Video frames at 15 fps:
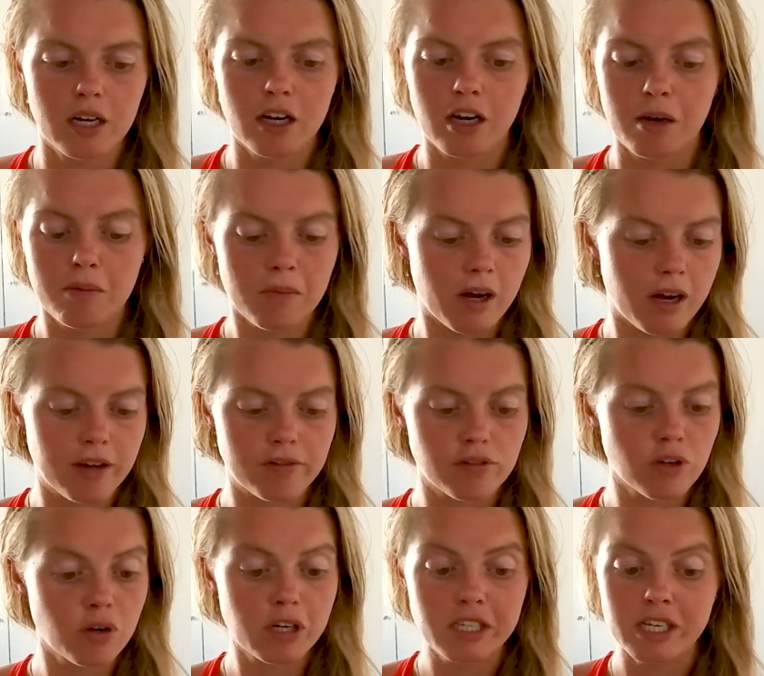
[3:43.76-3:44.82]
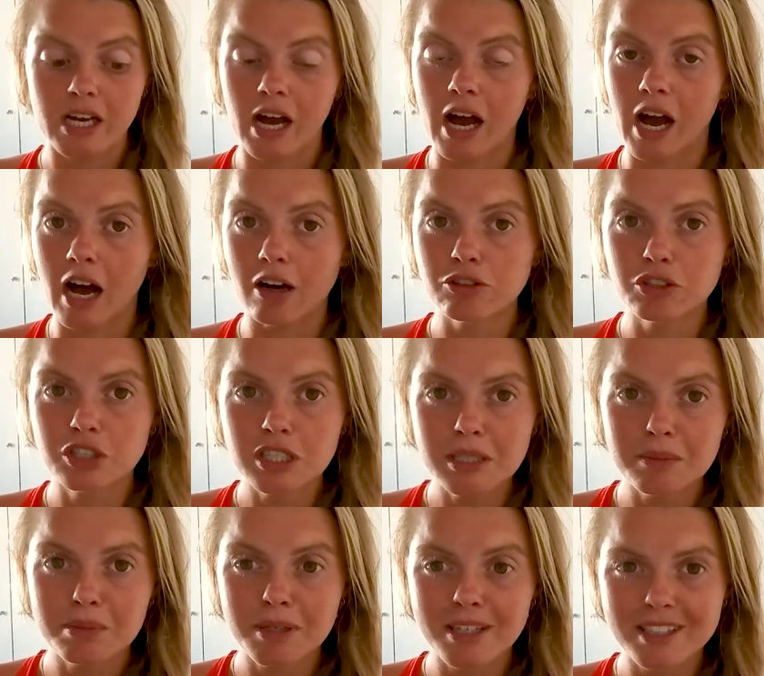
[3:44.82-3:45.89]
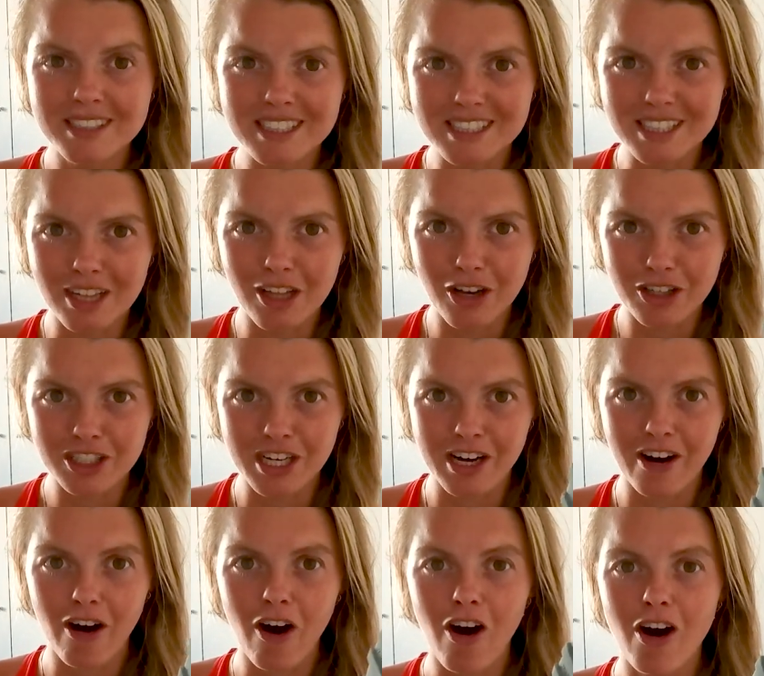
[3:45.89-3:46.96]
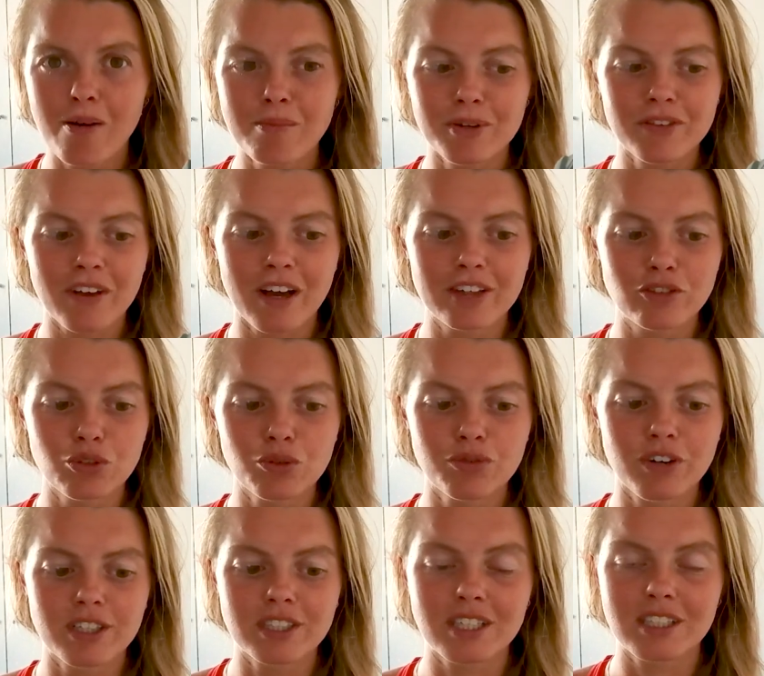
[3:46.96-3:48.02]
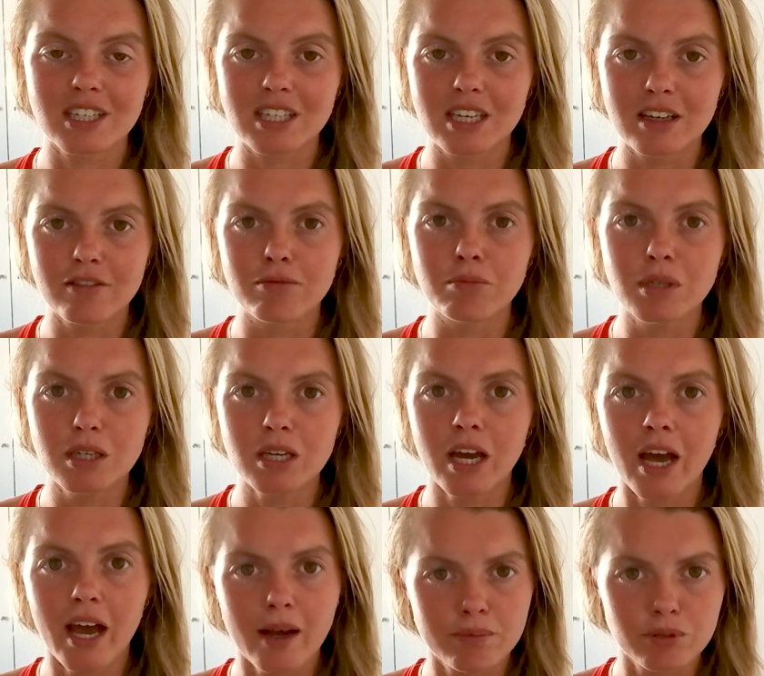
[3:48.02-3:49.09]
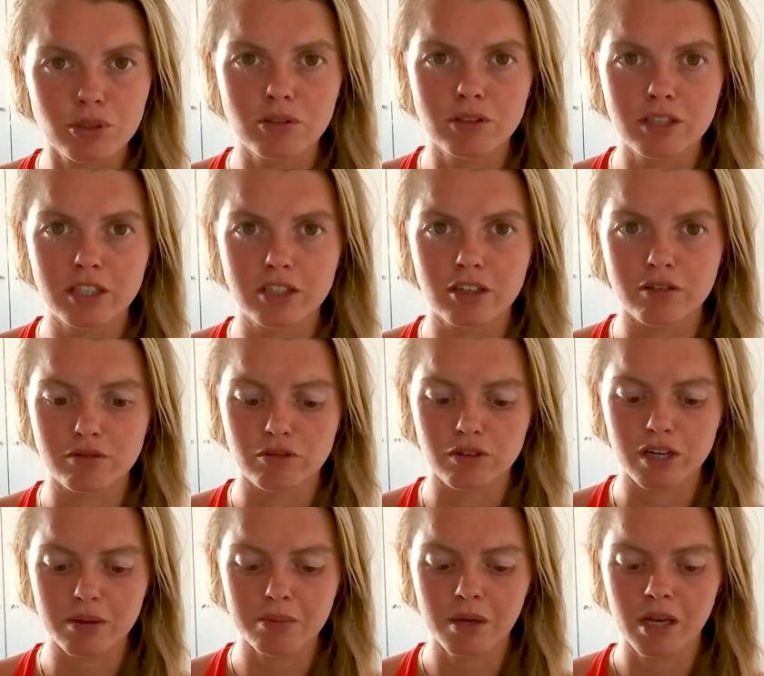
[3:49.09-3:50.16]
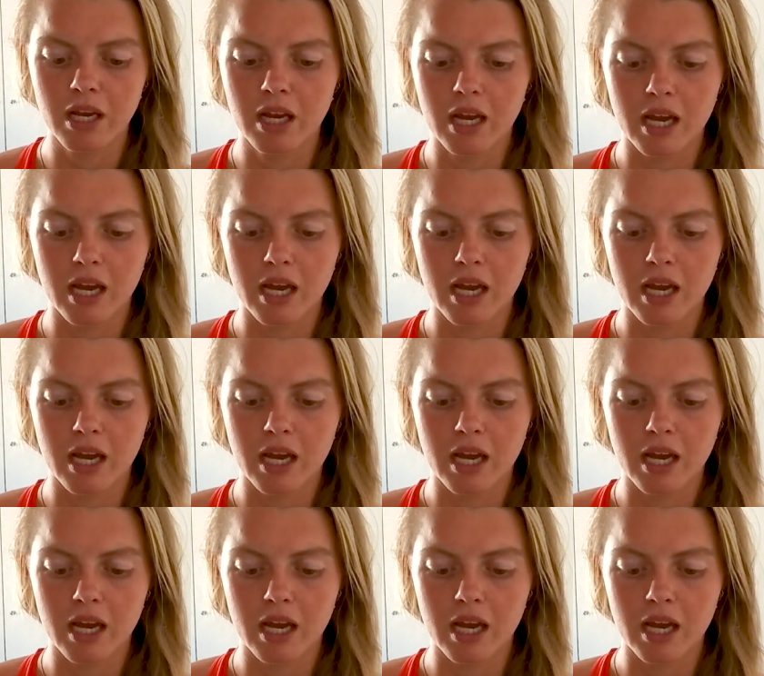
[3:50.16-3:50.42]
I have no idea how deep these lugs here are, but I do find that they give me absolutely enough grip.